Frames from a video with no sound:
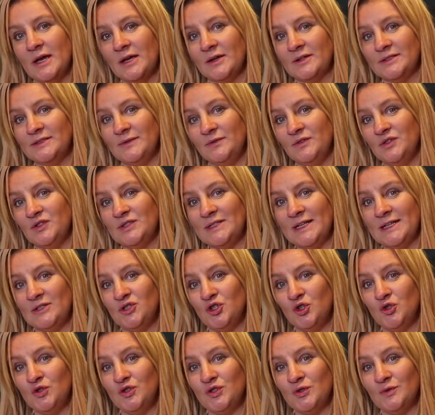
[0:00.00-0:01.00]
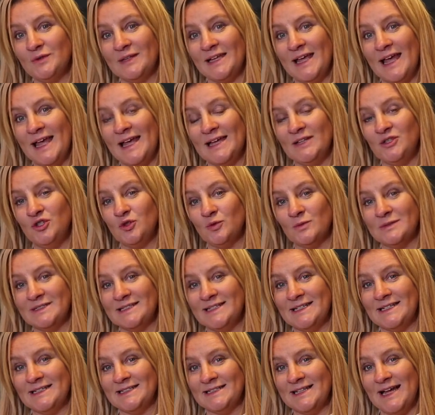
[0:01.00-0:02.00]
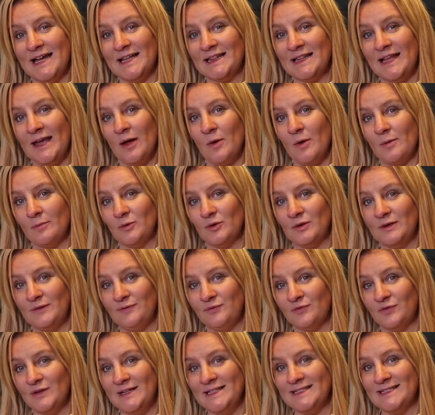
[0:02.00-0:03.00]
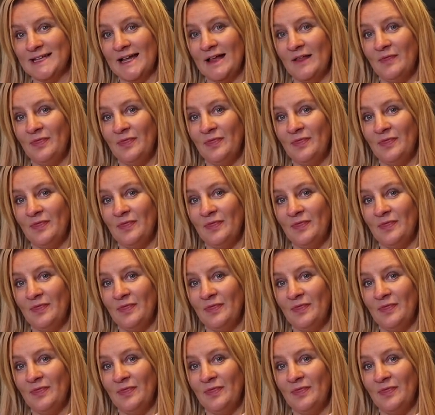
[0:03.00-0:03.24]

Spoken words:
because if you stay tuned till the end, you will see exactly how I'm going to freeze it,